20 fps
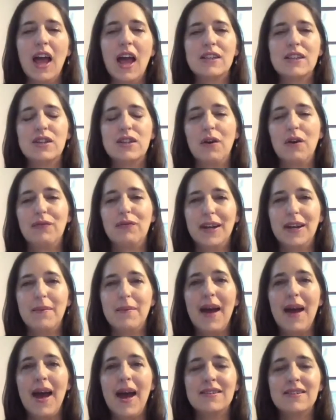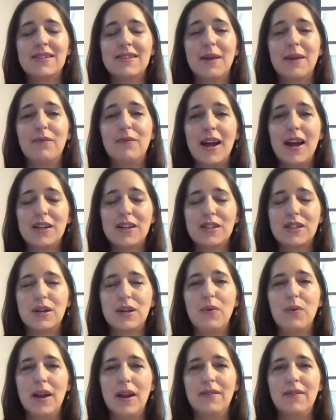So Freedom House, we're
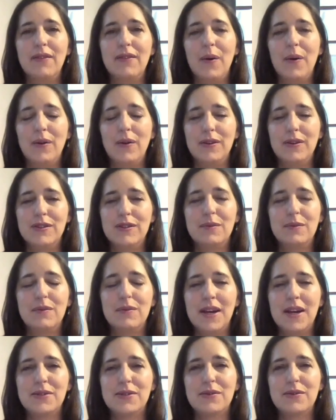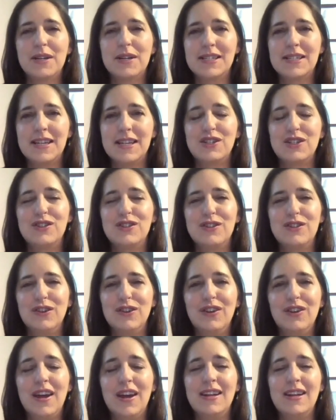actually one of the oldest human rights organizations in
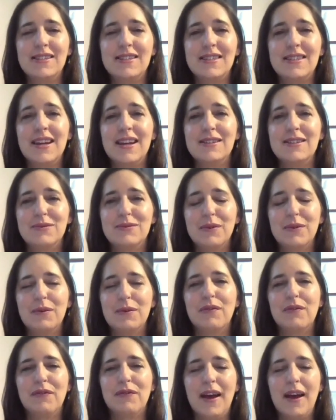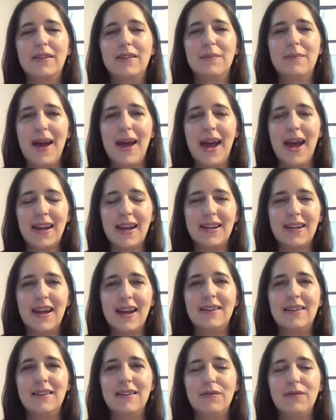the United States. We were founded back in
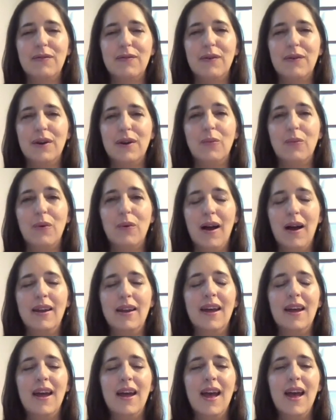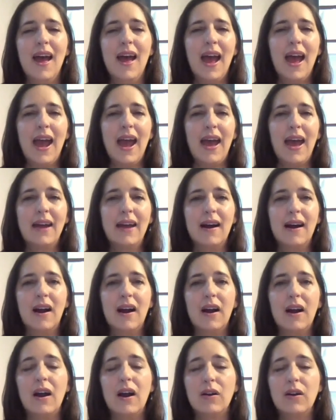1941. And
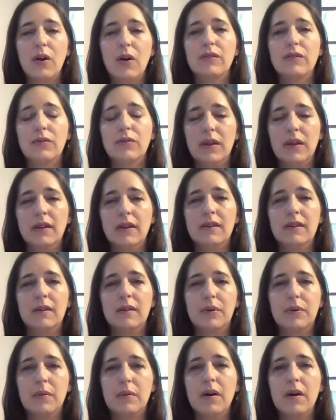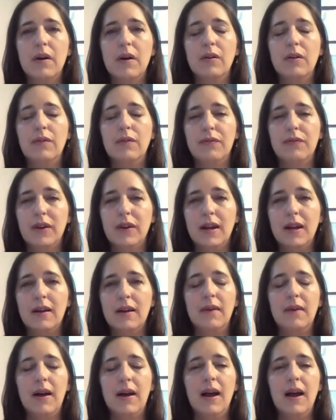our goal is really to promote
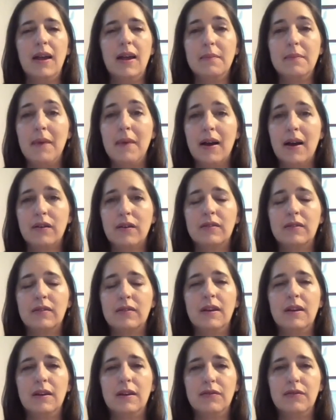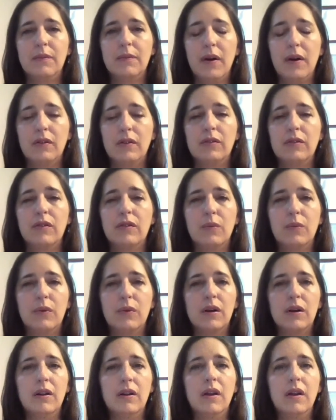freedom and democracy in different parts of the
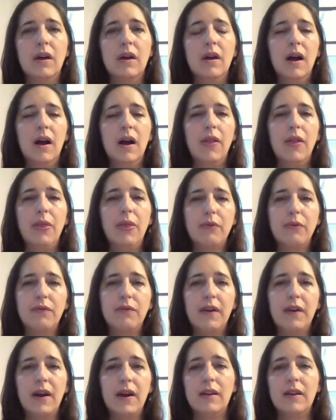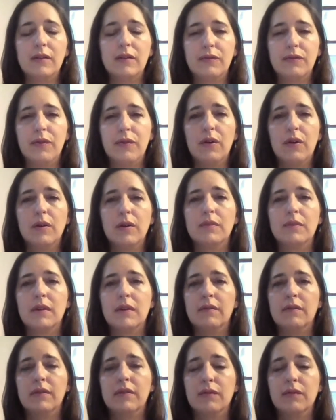world through various forms
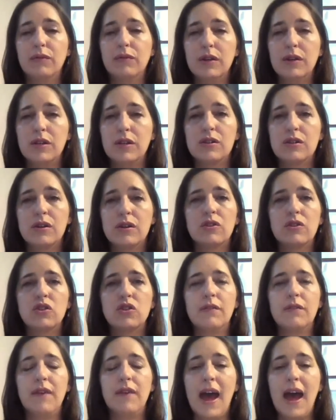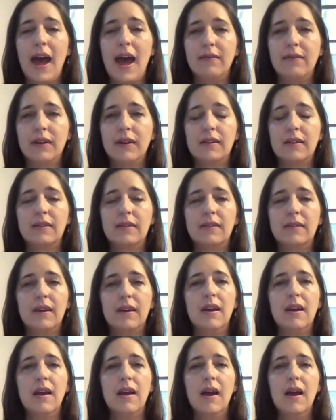of research, of
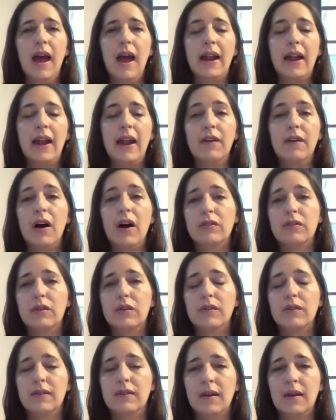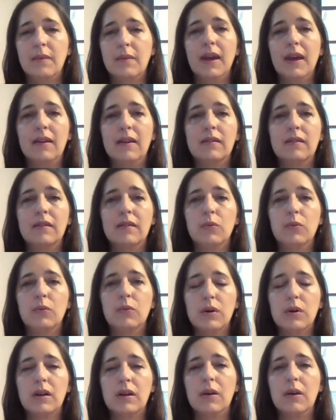advocacy, and of also in some cases
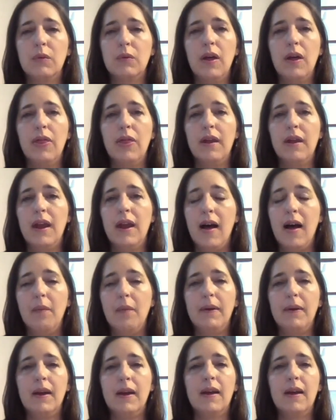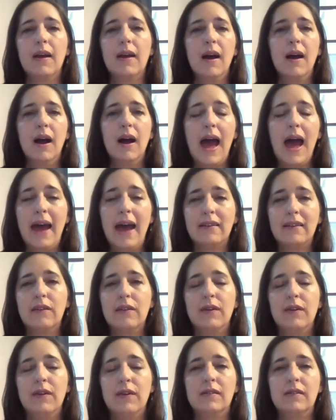working with and helping
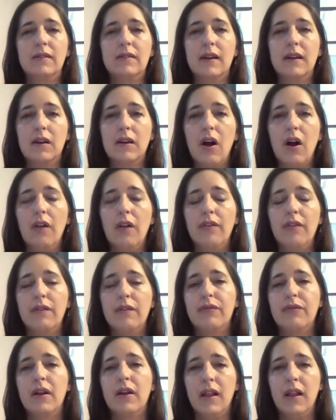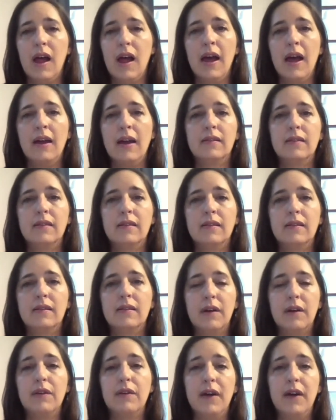activists that are on the front lines
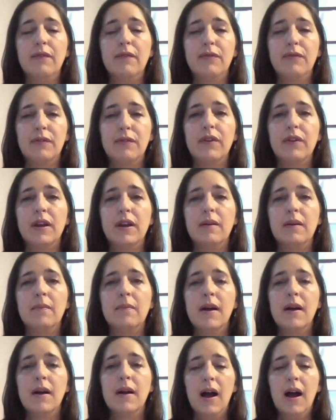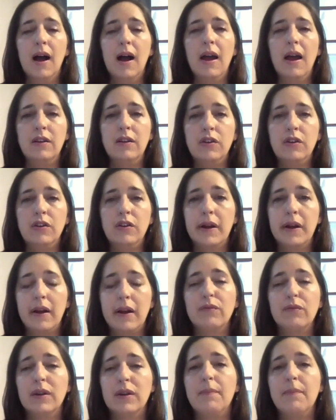of the fight for freedom
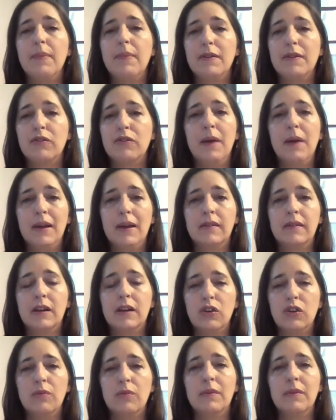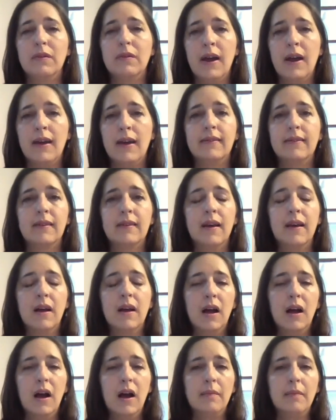and basic human rights
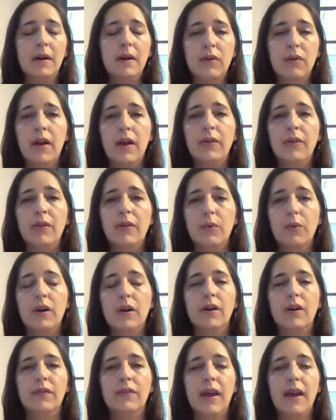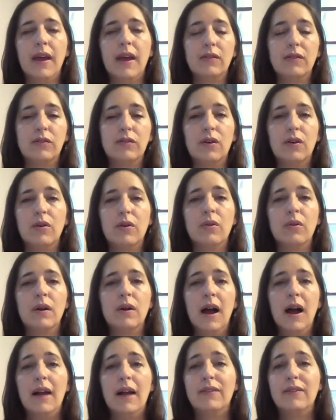around the world. And
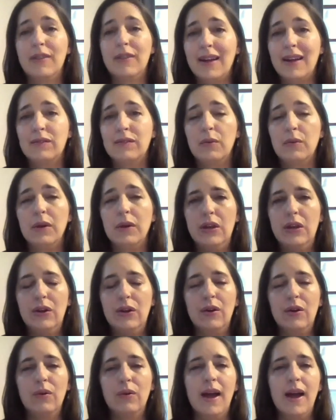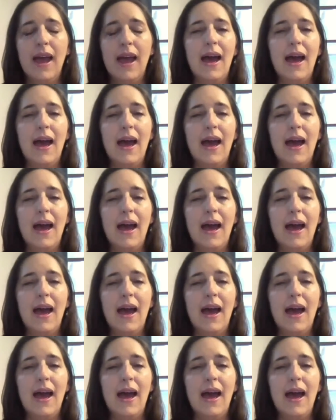so that's what we do.